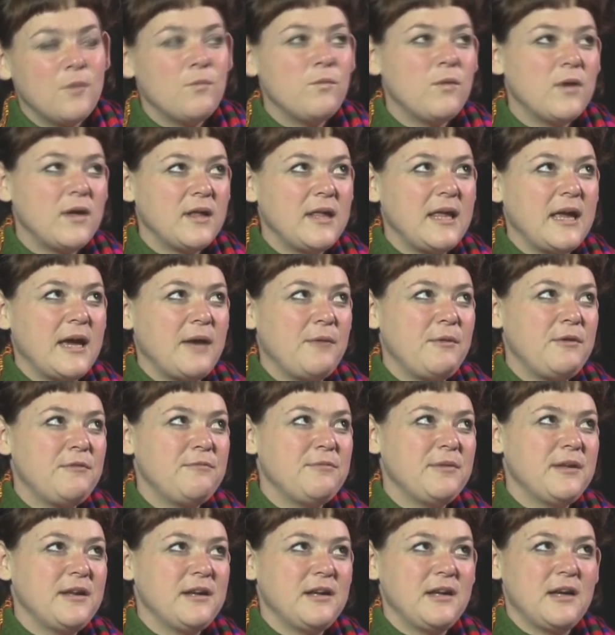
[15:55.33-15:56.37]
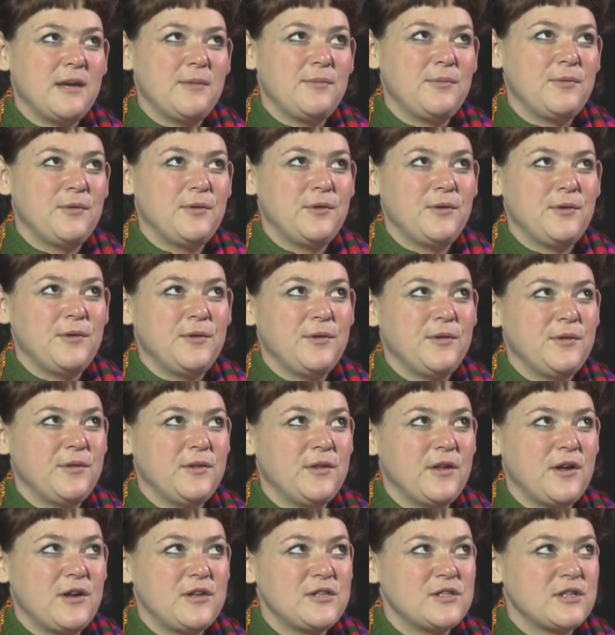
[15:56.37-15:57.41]
Well, yeah, we've played a couple
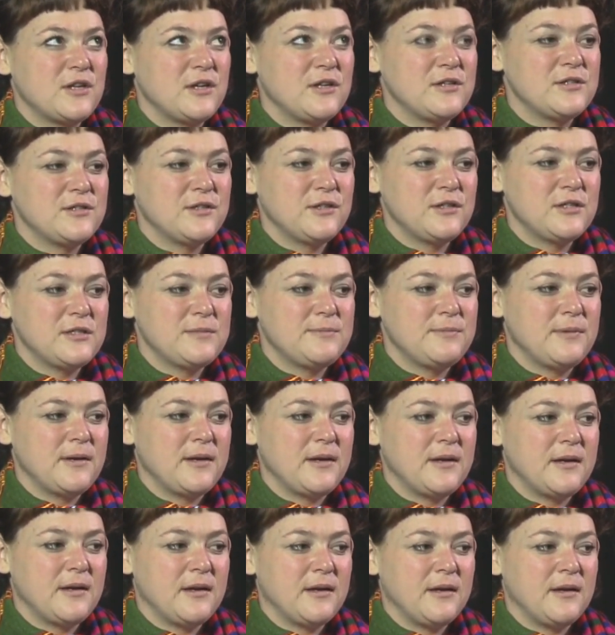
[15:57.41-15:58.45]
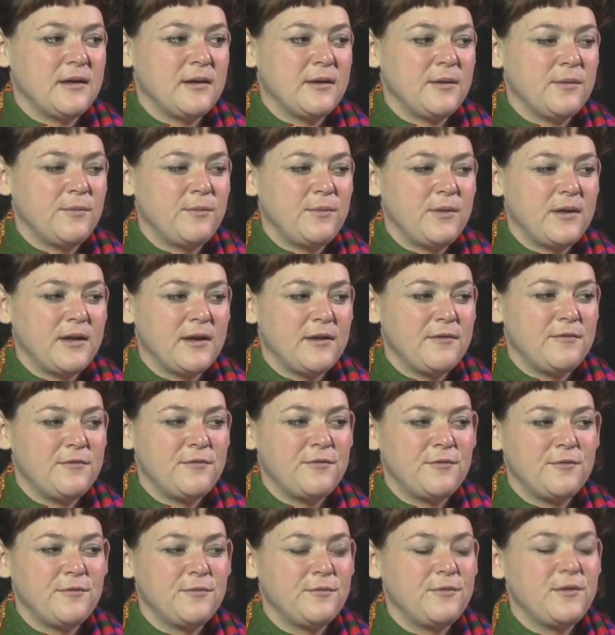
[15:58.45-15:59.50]
large concerts, but
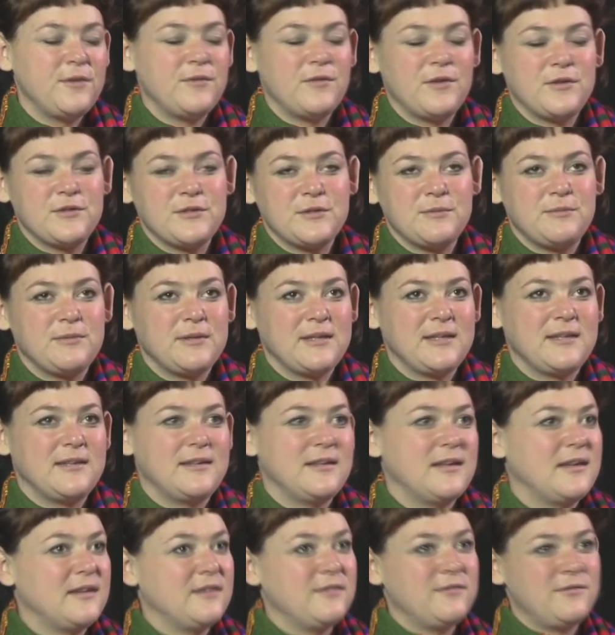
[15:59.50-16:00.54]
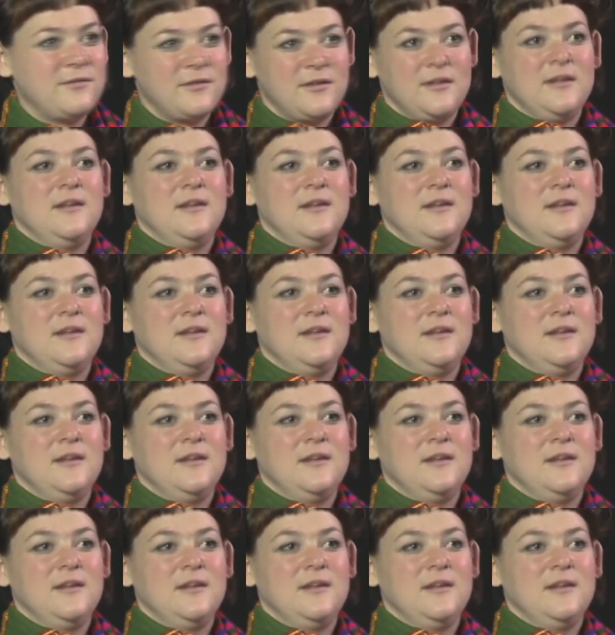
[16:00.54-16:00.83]
we've also played a lot of